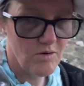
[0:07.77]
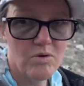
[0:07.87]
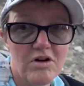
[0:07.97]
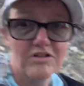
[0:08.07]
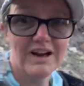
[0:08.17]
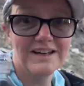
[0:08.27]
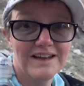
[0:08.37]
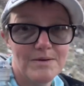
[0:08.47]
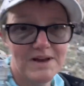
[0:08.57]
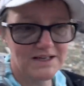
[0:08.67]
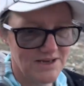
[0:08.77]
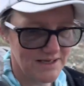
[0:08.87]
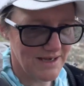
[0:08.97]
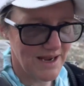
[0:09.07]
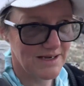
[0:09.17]
what a cracking day we had
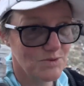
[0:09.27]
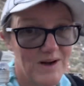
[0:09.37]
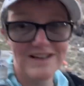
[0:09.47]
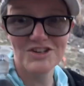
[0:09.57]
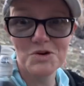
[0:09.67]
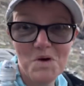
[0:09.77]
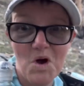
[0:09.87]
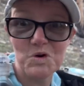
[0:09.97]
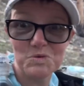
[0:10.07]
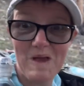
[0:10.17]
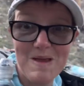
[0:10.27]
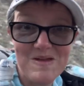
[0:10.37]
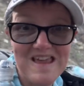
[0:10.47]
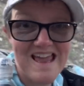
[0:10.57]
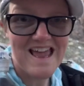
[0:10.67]
yesterday 22 miles,
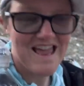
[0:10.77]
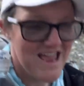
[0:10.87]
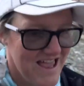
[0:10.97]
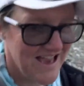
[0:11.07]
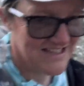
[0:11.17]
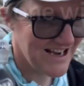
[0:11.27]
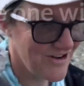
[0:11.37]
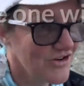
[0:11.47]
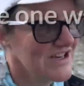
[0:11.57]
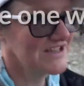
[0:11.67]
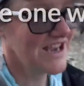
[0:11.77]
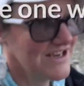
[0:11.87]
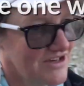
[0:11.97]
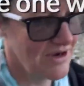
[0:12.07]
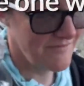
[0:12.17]
baby. That's our longest day
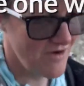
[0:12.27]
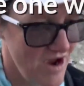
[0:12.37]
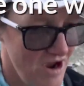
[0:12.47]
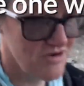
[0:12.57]
so far,